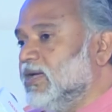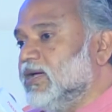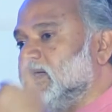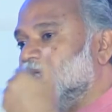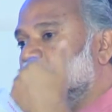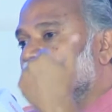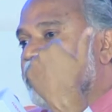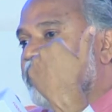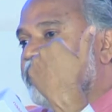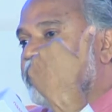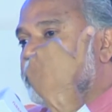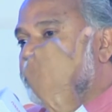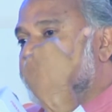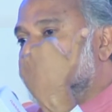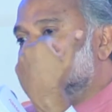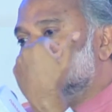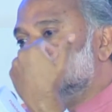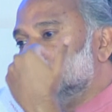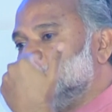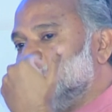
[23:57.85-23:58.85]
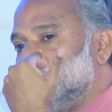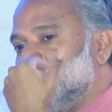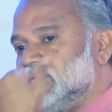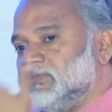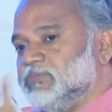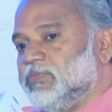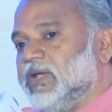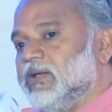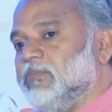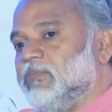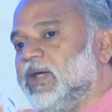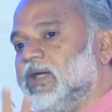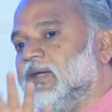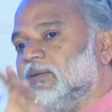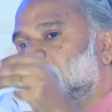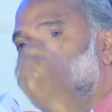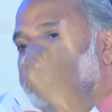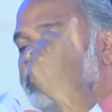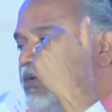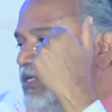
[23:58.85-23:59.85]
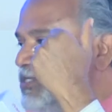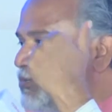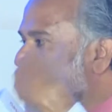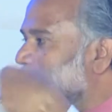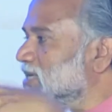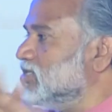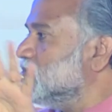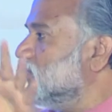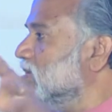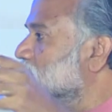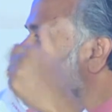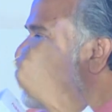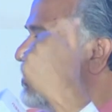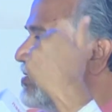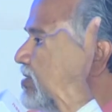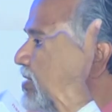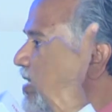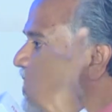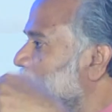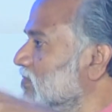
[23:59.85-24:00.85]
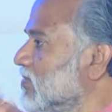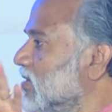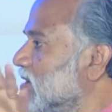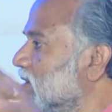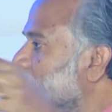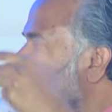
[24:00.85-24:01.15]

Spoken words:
Now everybody spend space tech, EV,